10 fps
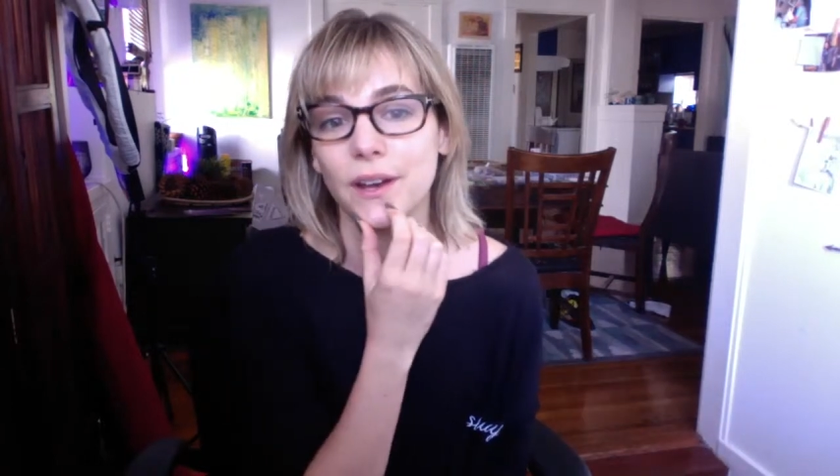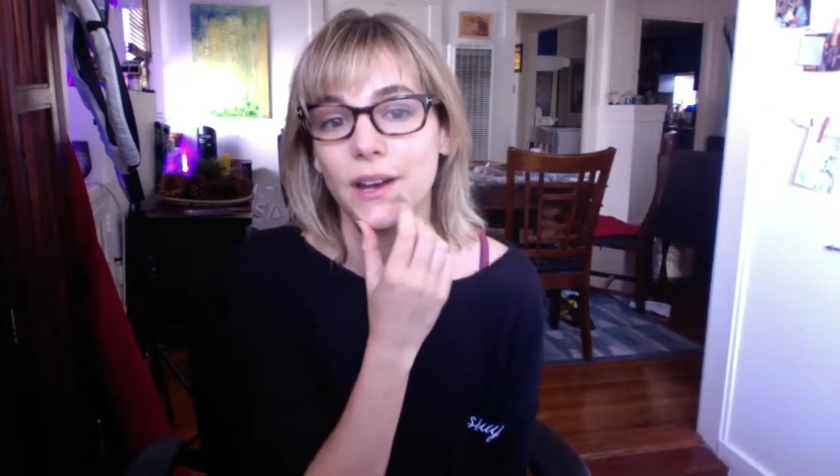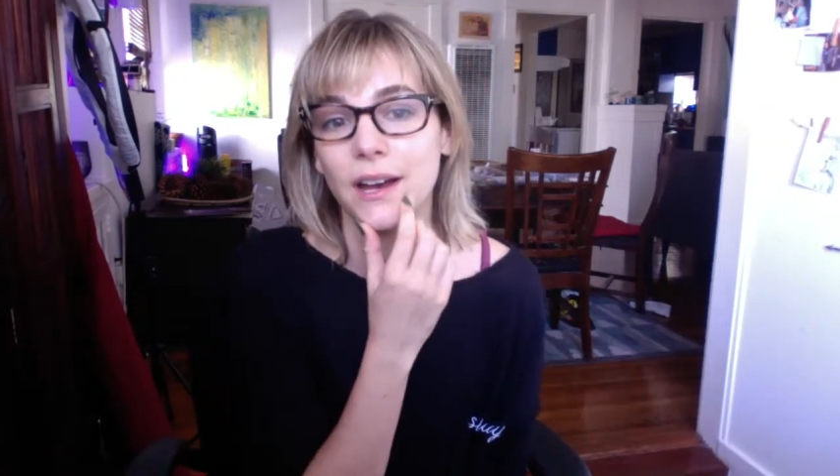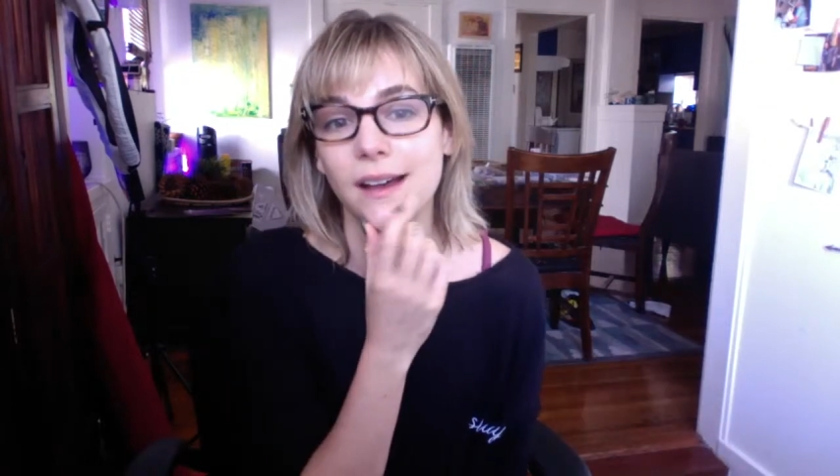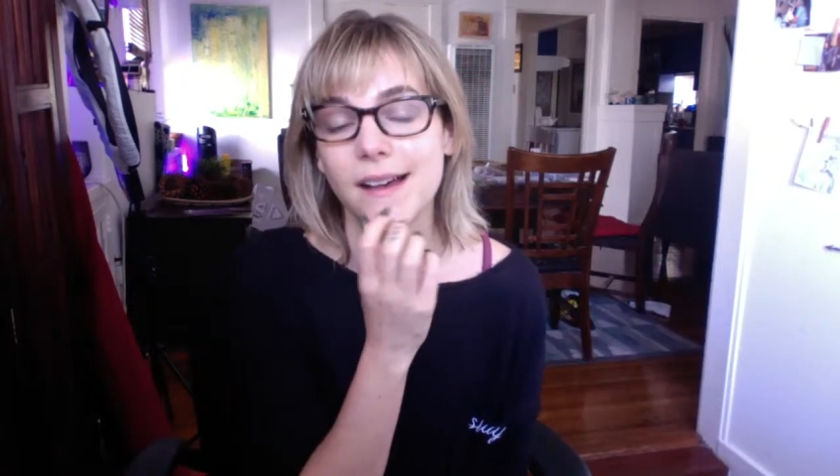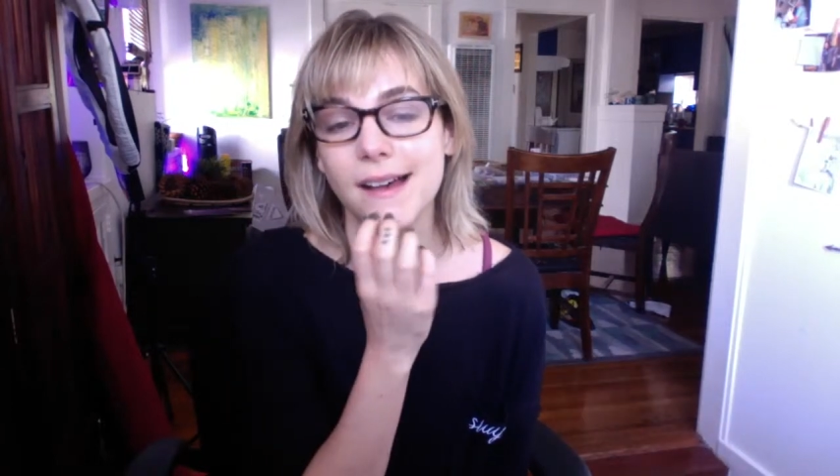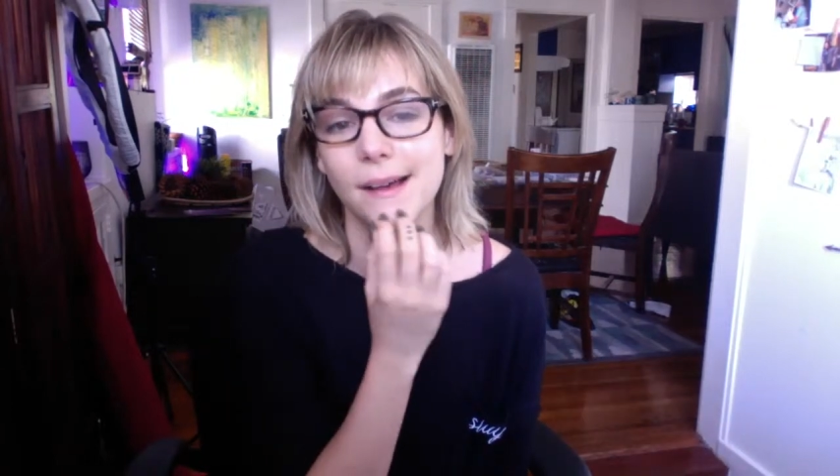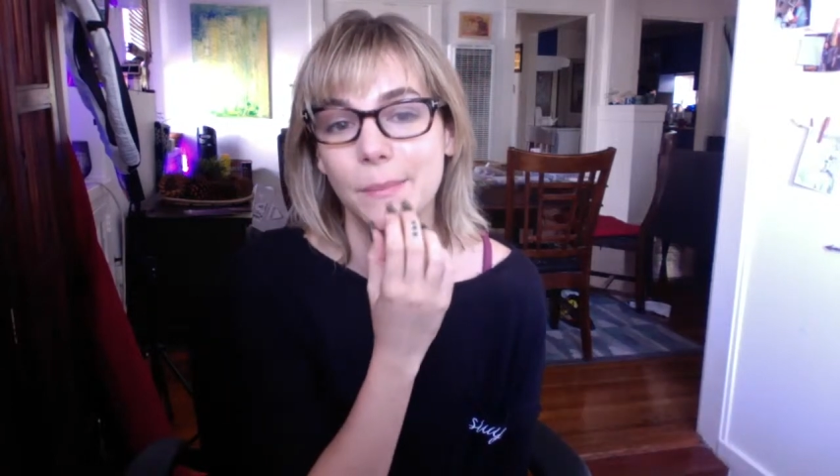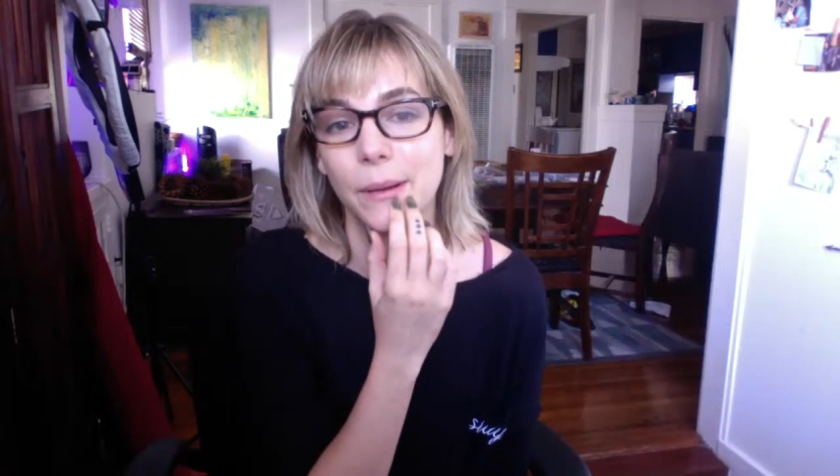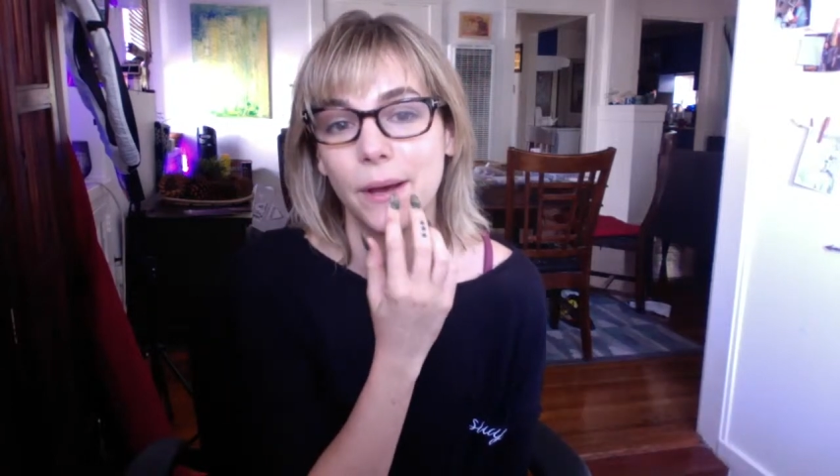
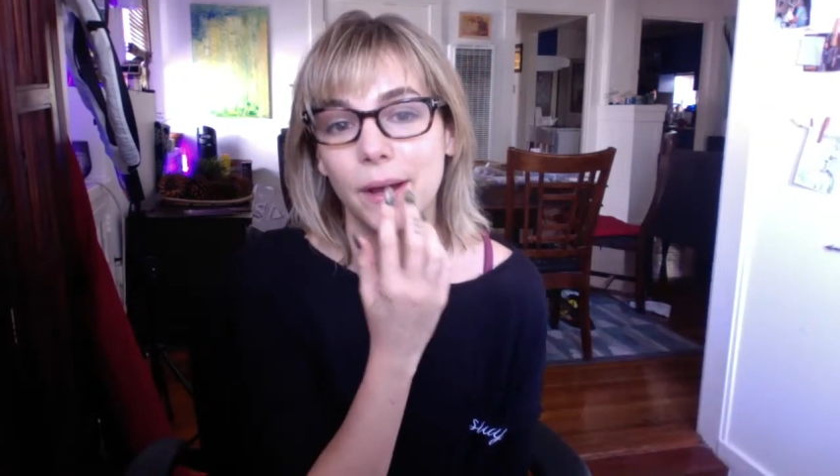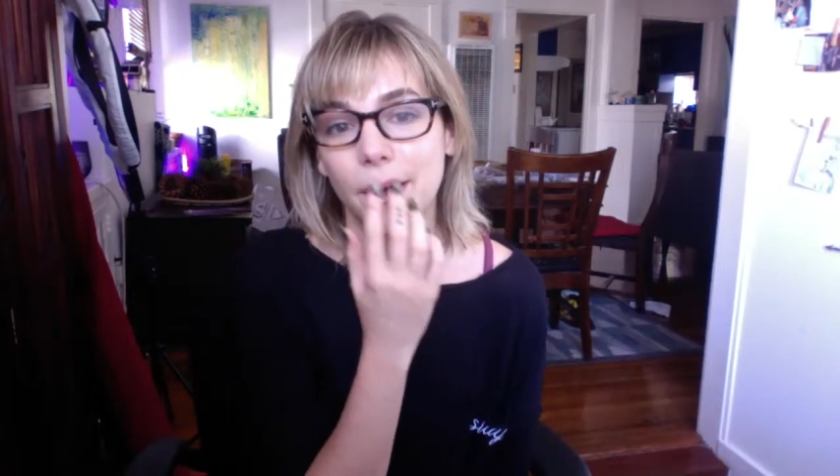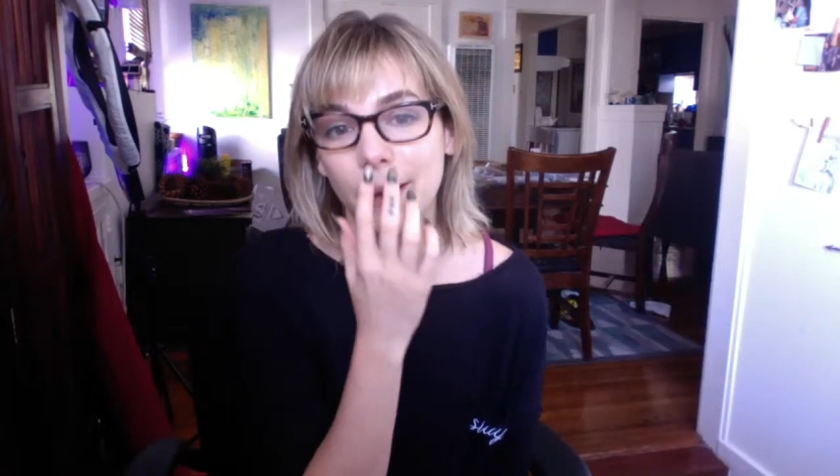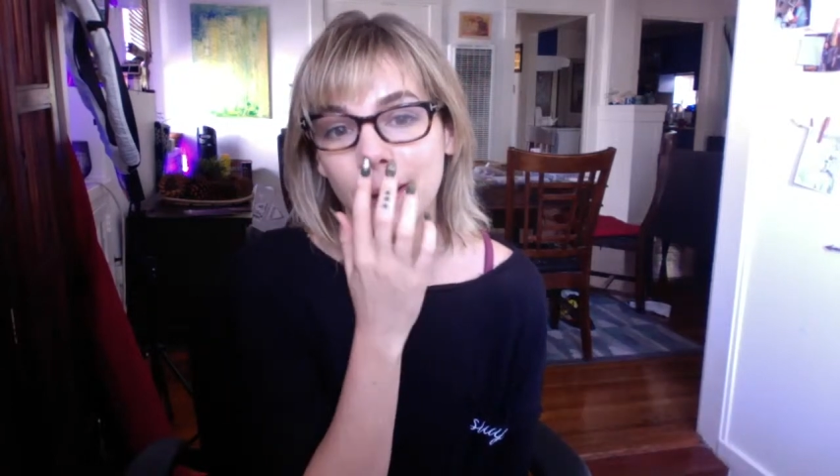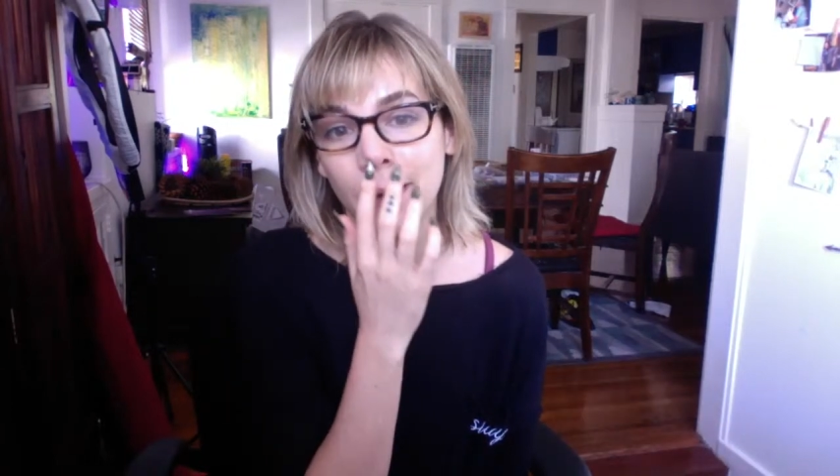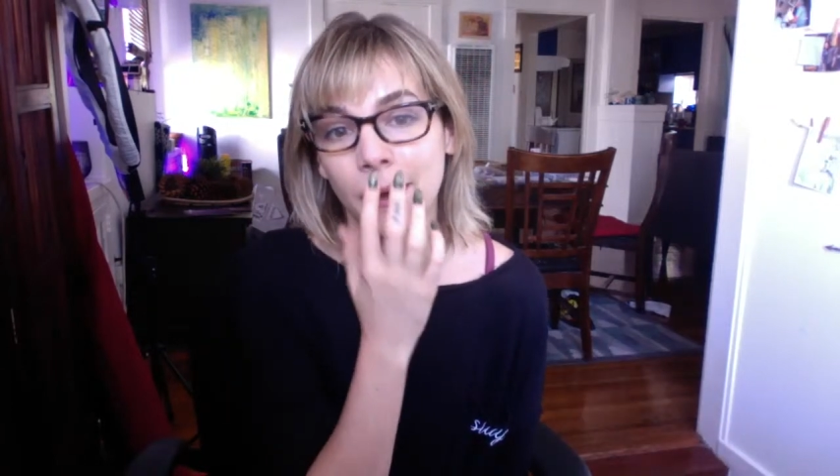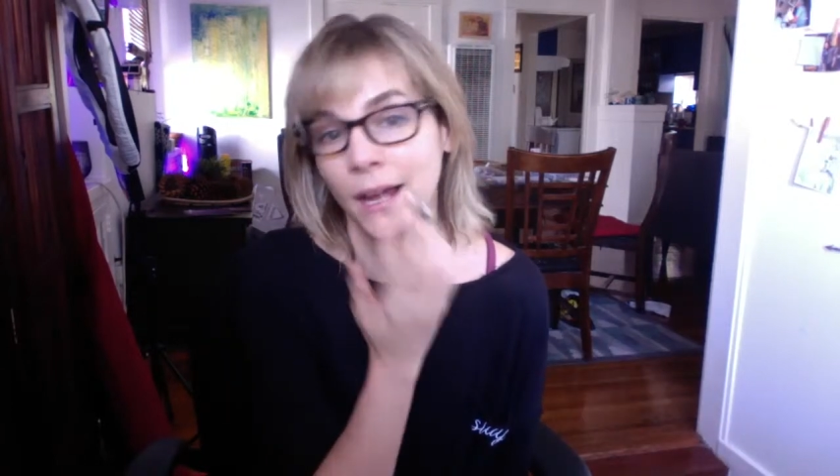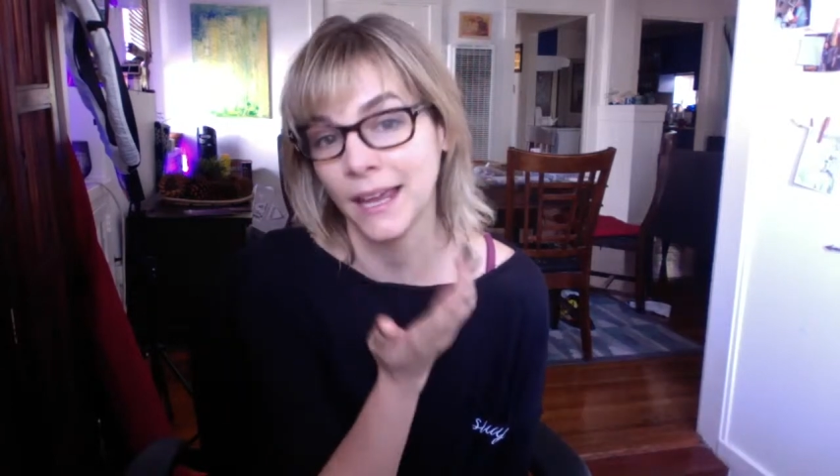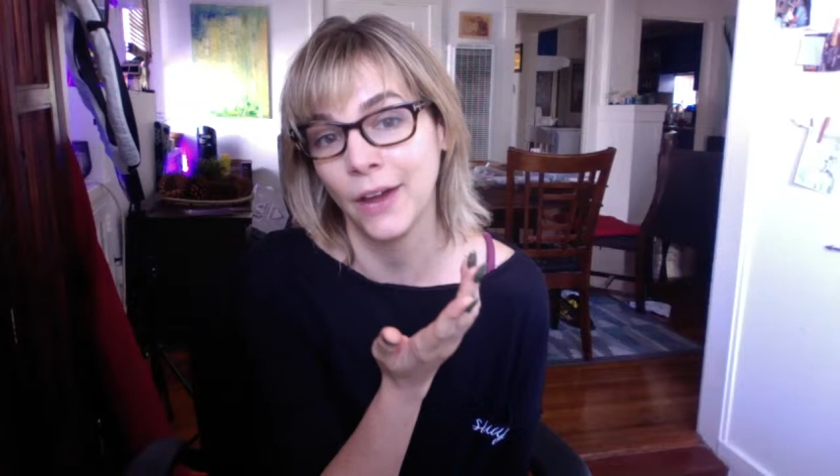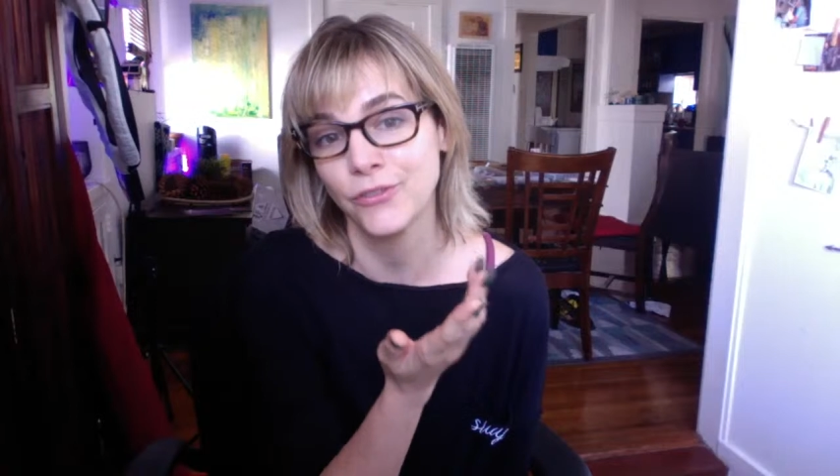a
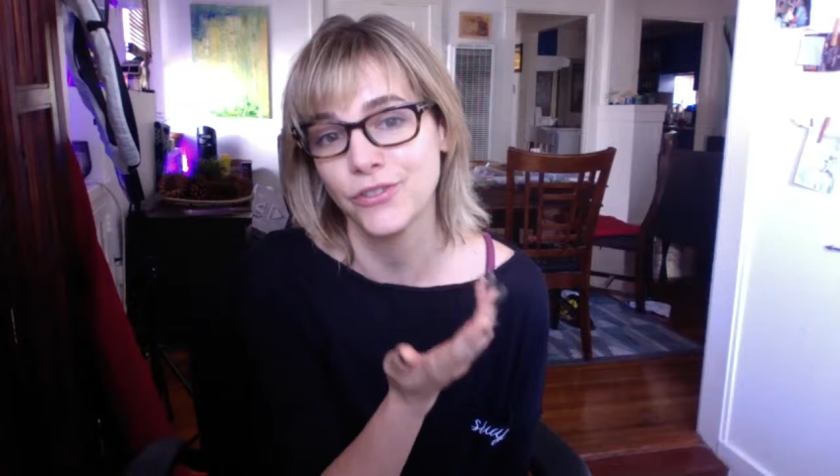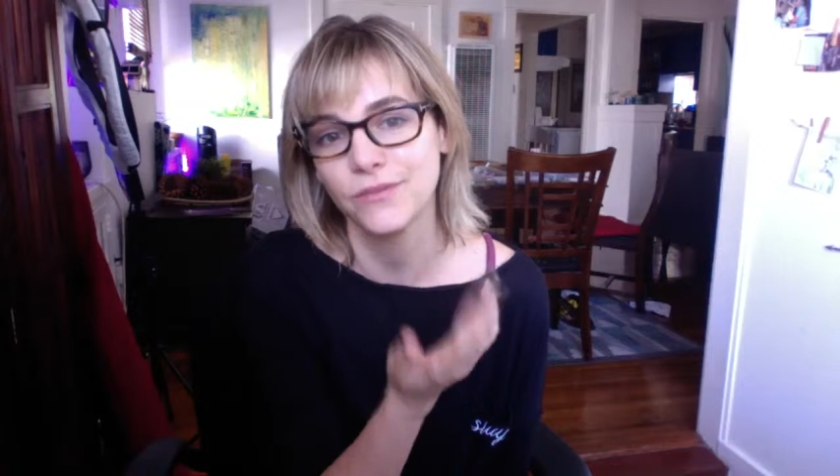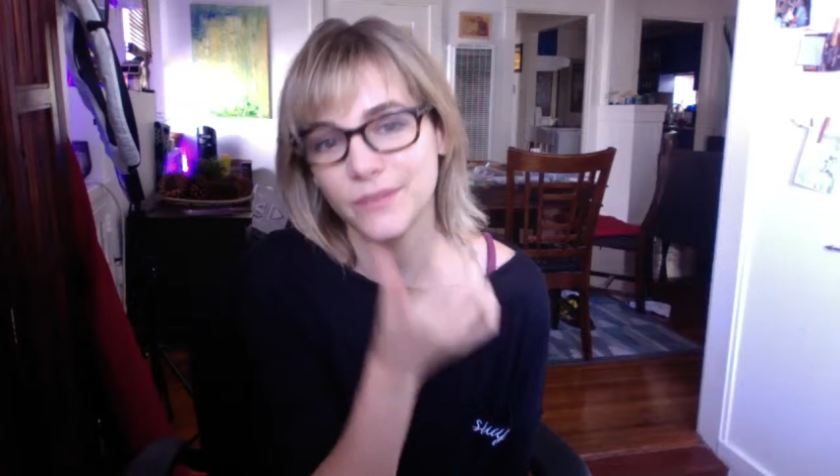couch.